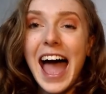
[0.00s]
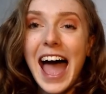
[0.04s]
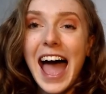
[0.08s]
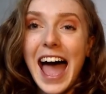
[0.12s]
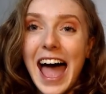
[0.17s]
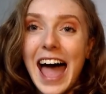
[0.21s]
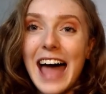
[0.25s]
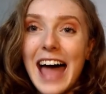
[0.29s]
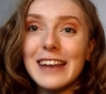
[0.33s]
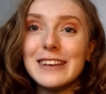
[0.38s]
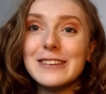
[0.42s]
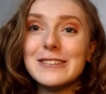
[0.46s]

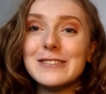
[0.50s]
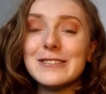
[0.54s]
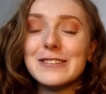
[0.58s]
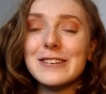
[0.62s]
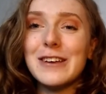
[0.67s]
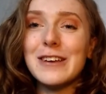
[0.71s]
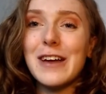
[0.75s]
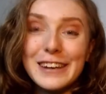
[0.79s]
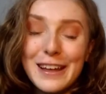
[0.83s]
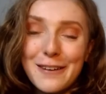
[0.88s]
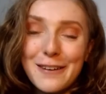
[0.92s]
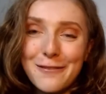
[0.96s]
and
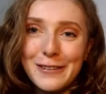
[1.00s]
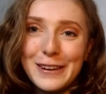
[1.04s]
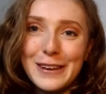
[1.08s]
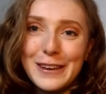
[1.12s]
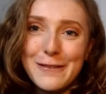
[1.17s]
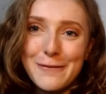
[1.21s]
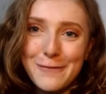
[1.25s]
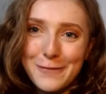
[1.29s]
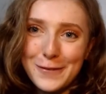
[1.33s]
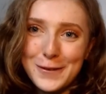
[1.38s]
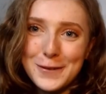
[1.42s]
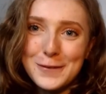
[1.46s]
lovely
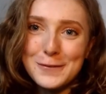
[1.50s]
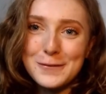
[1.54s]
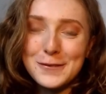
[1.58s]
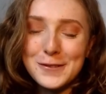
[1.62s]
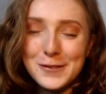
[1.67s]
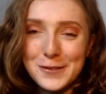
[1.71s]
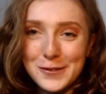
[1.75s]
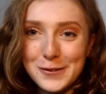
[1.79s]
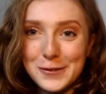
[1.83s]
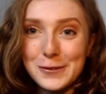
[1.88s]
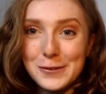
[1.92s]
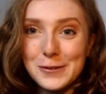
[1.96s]
food
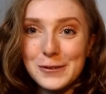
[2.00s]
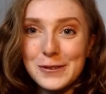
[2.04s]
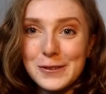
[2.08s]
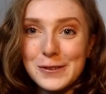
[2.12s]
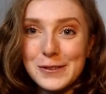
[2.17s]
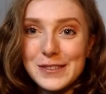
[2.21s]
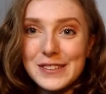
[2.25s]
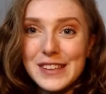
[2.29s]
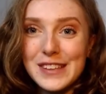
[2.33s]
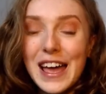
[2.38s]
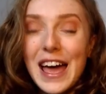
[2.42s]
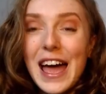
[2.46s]

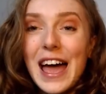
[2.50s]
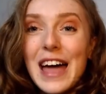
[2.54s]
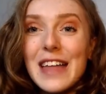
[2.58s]
stalls.